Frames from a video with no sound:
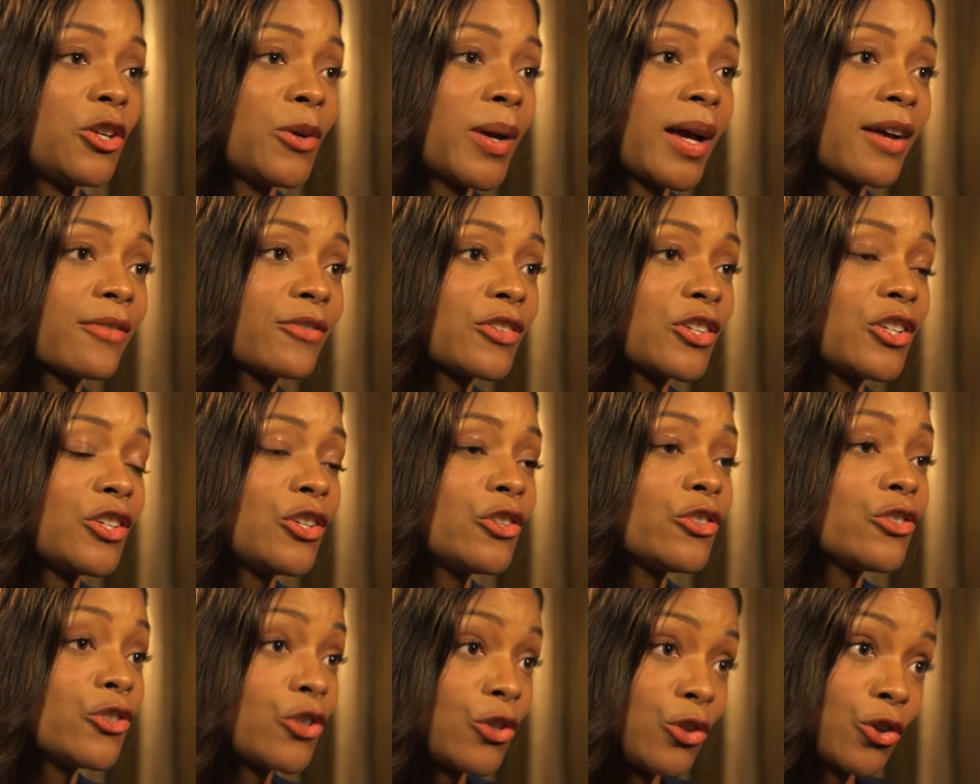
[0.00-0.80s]
you have to
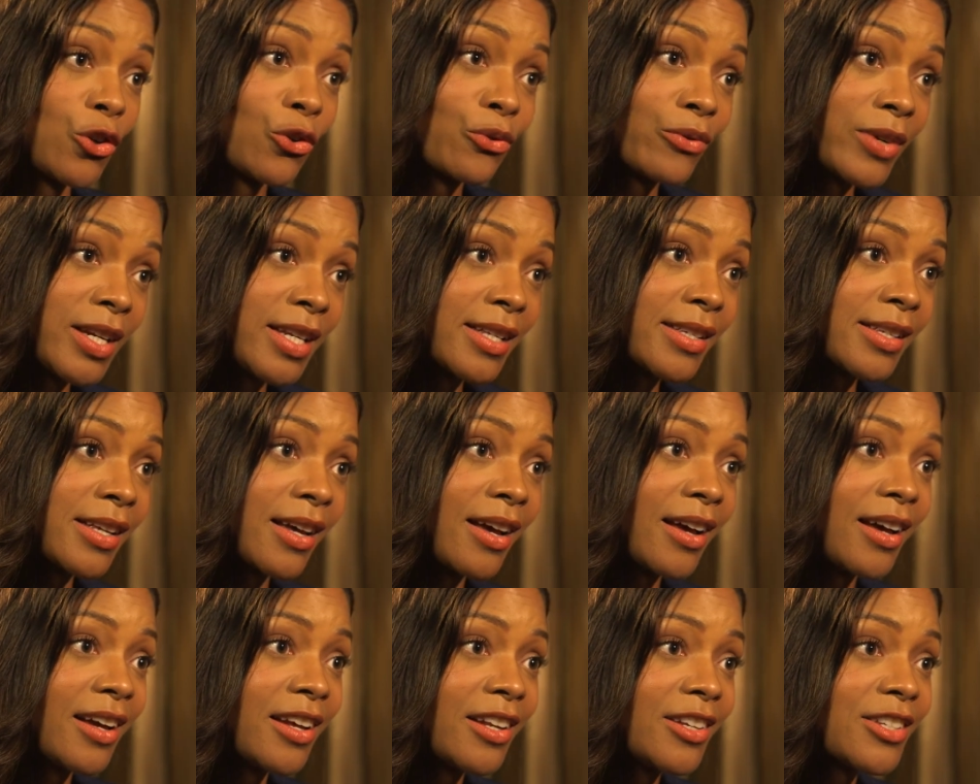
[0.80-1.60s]
do your
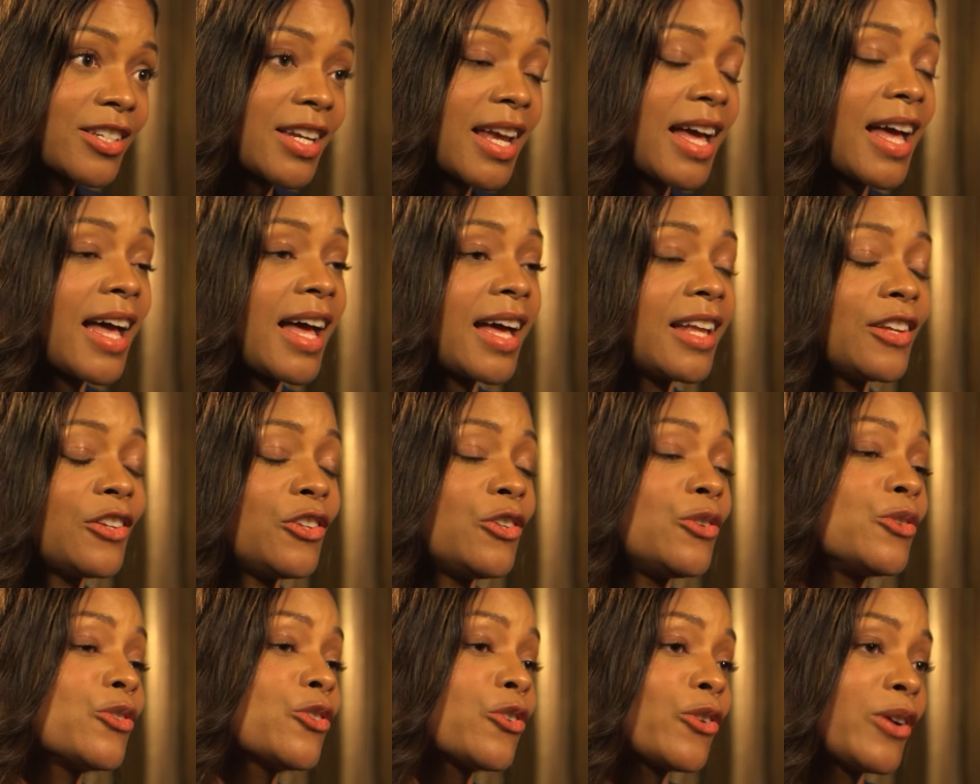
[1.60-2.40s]
research and
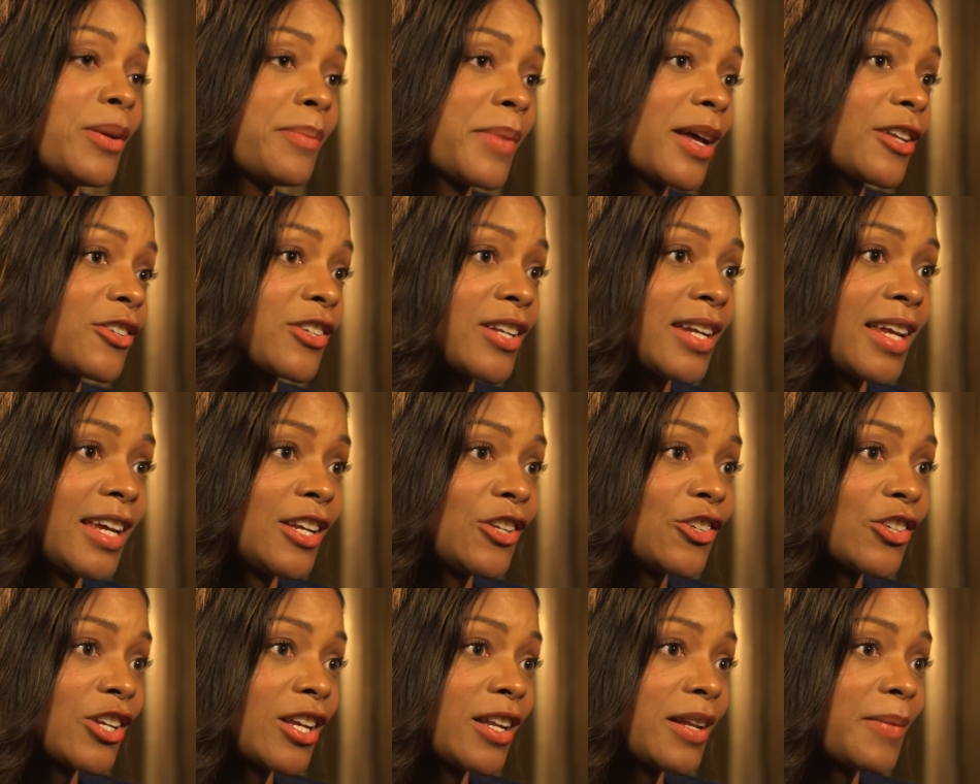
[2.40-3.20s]
use your
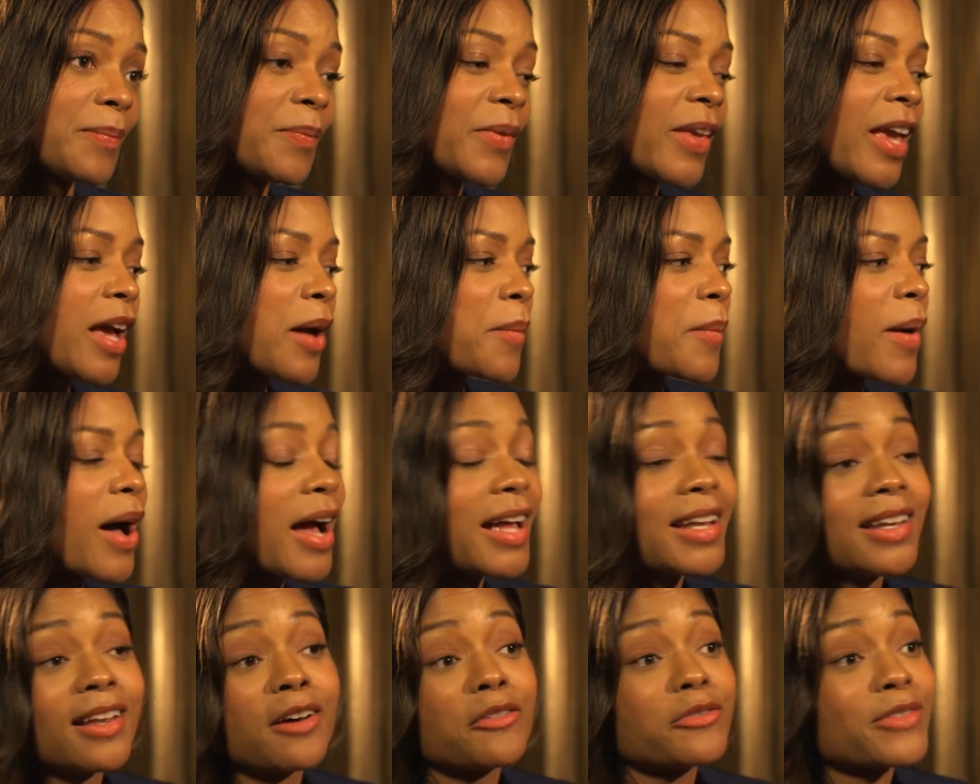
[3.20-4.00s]
imagination. But
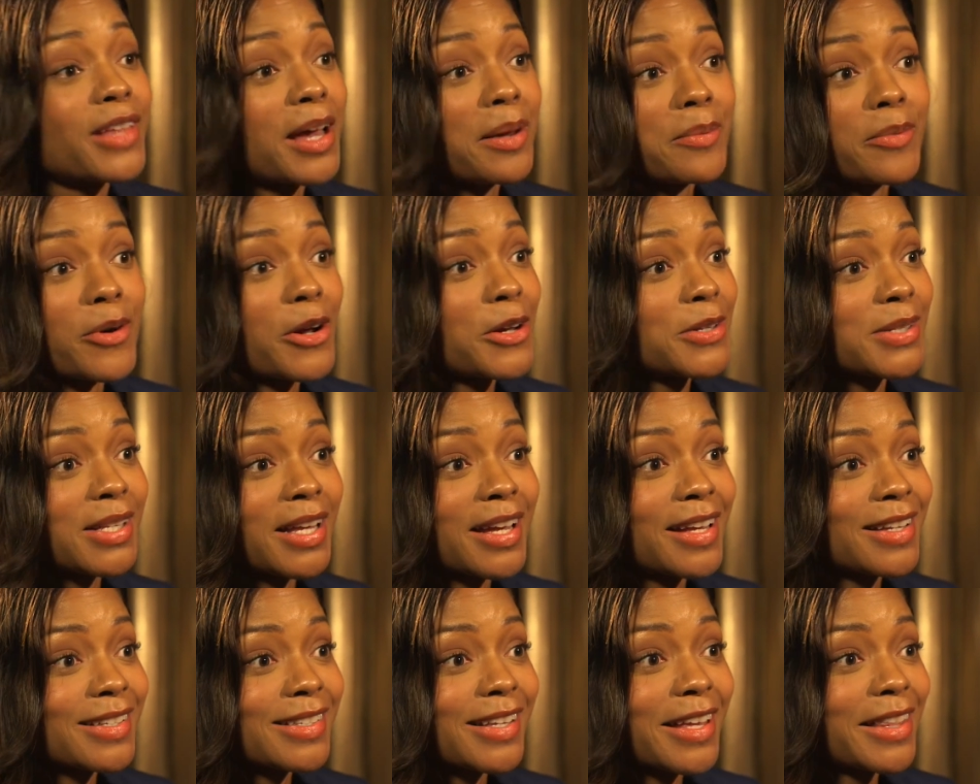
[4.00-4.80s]
I love that
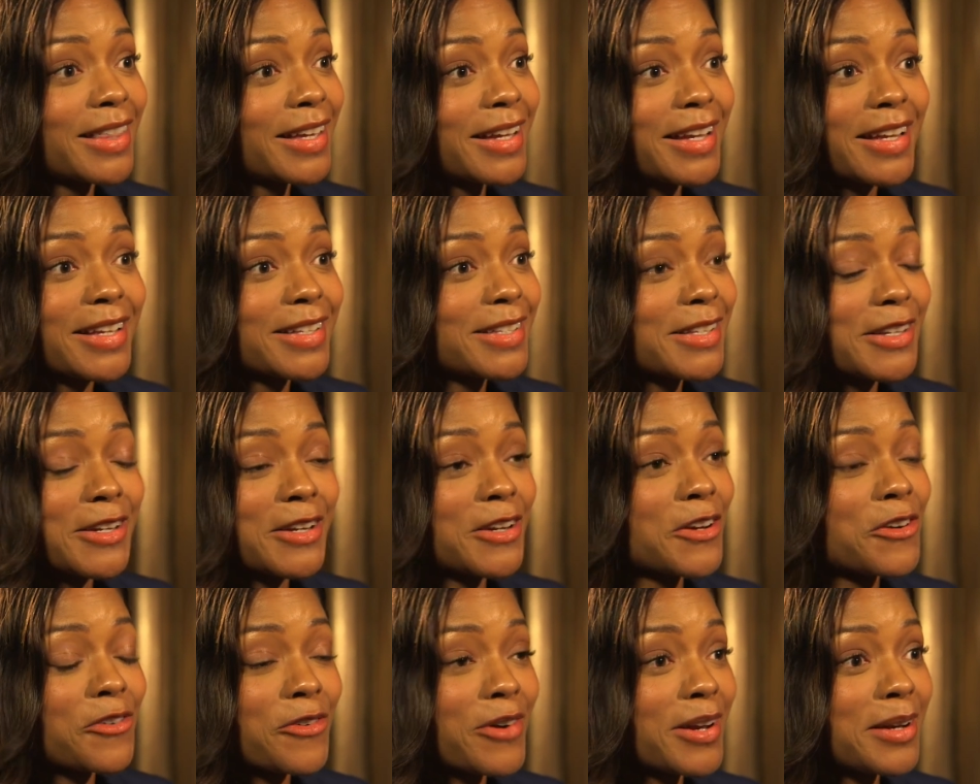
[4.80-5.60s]
process. I think it's an
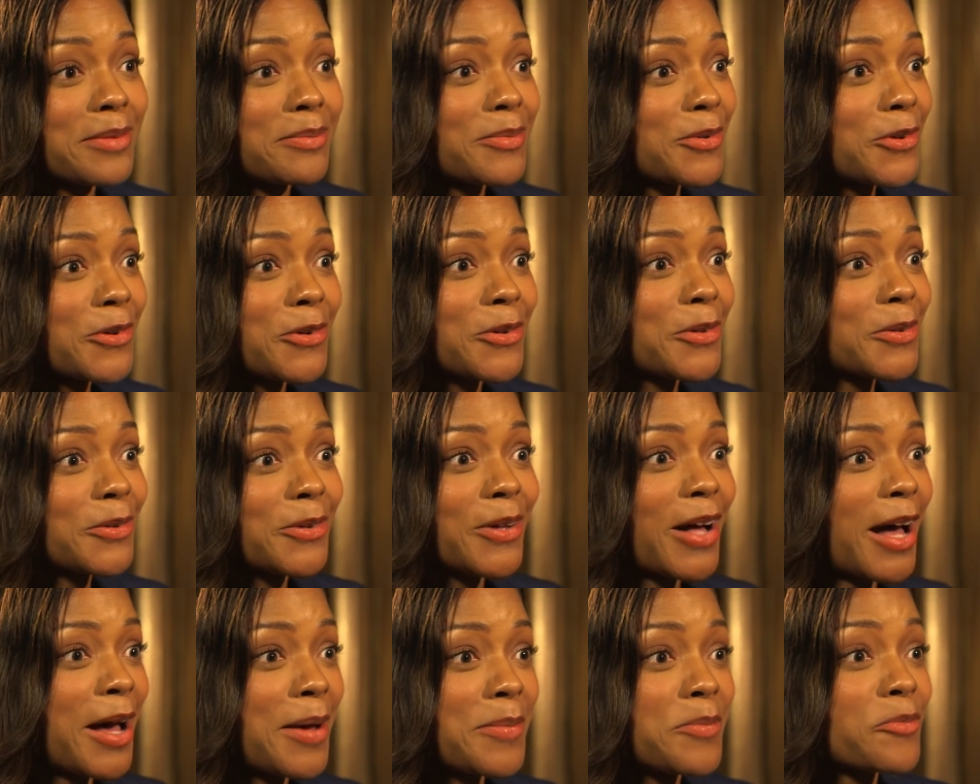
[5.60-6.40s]
incredible
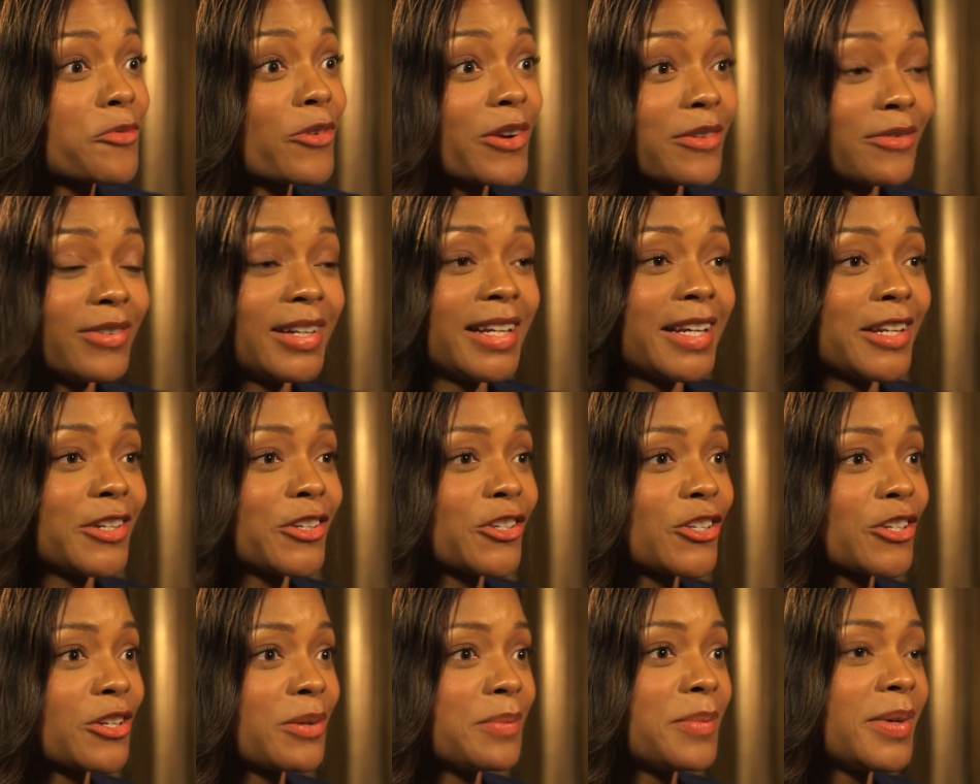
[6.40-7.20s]
um,
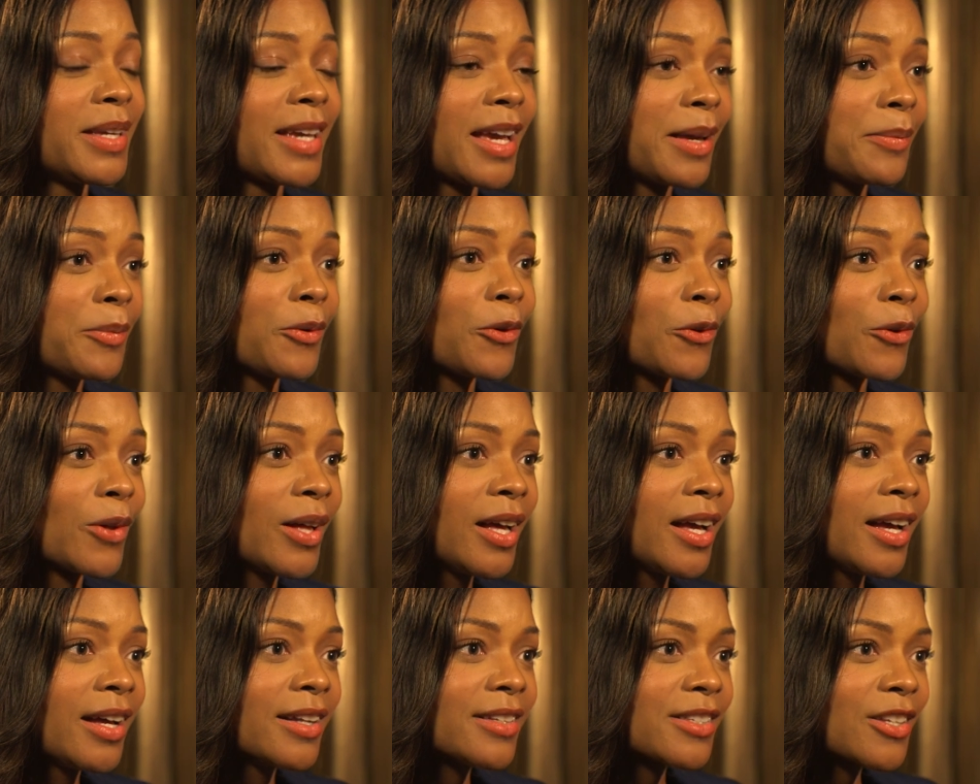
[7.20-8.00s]
privilege to be able
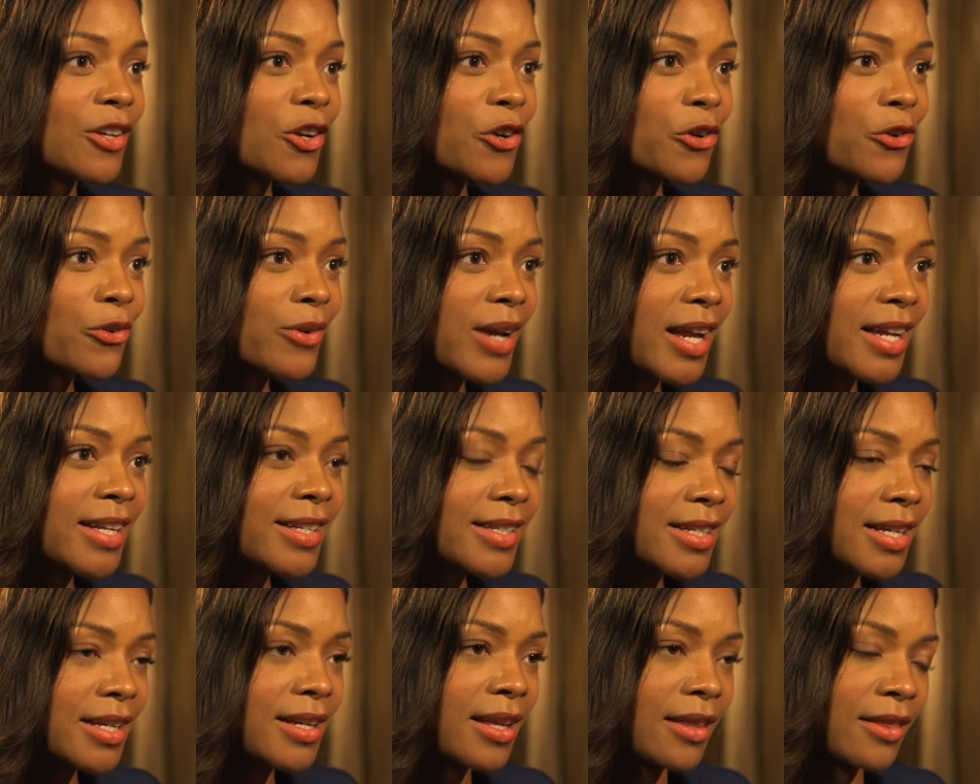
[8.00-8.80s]
to
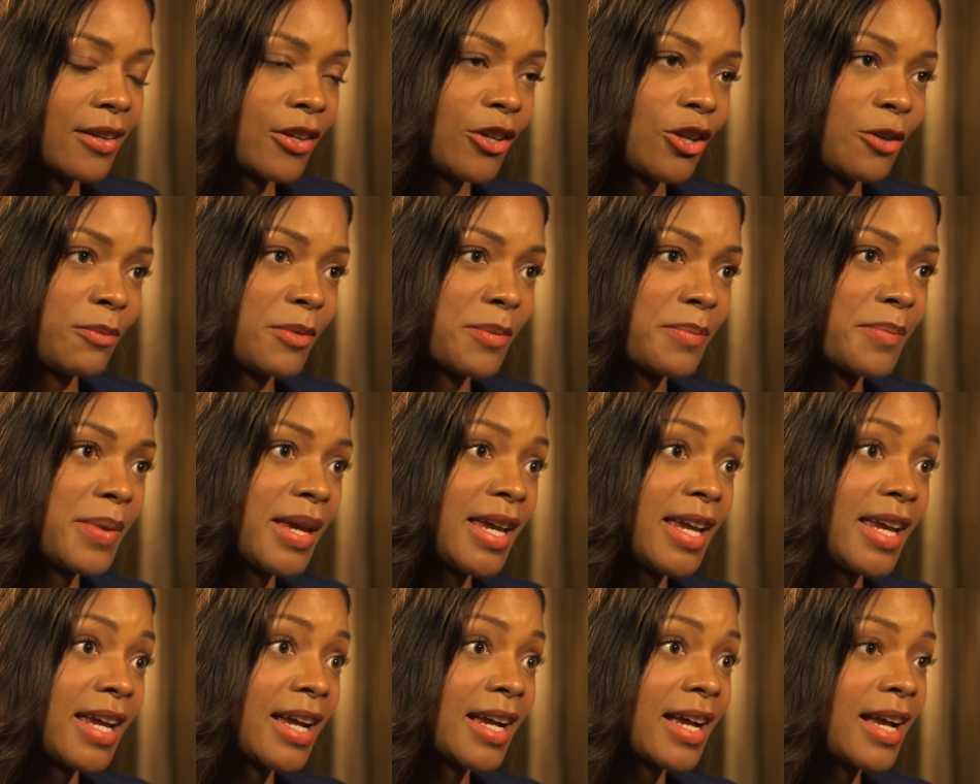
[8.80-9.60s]
create another human
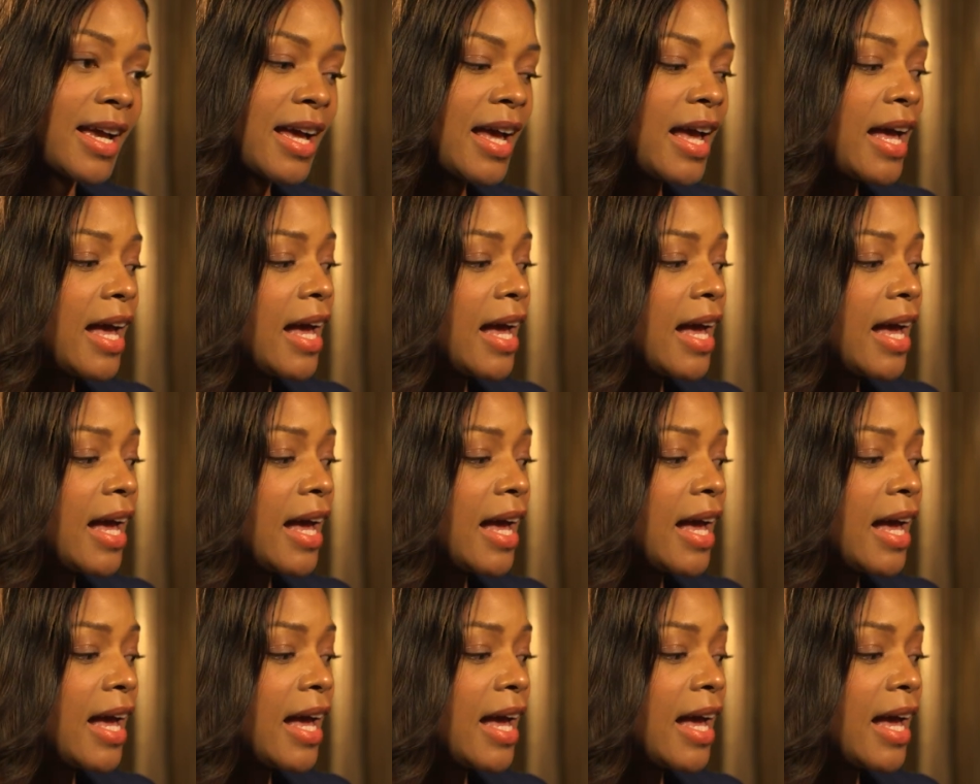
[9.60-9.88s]
being.